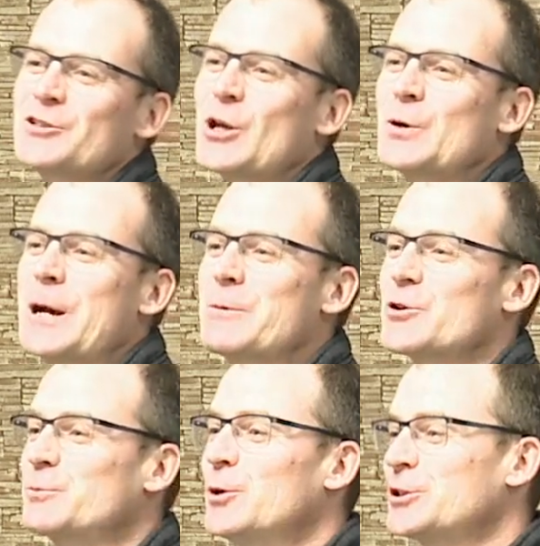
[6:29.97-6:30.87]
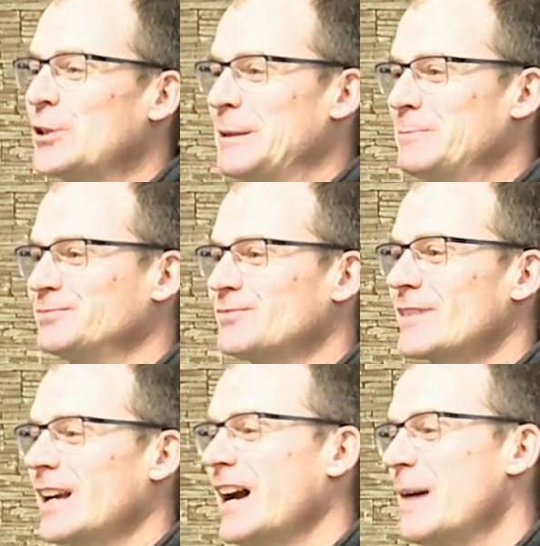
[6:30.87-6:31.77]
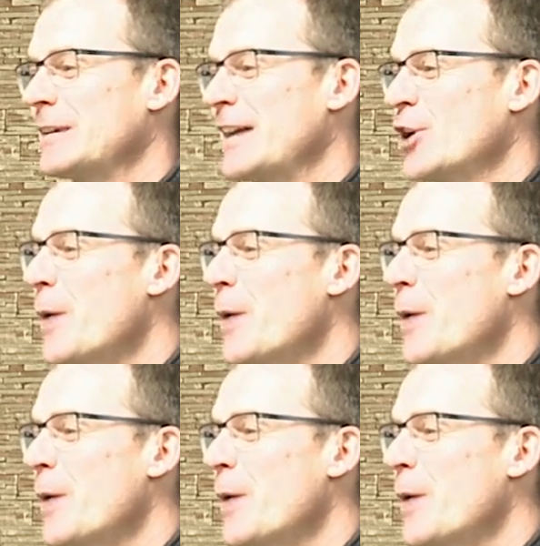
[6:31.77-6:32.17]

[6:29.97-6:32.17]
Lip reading: So it was put to him. He had the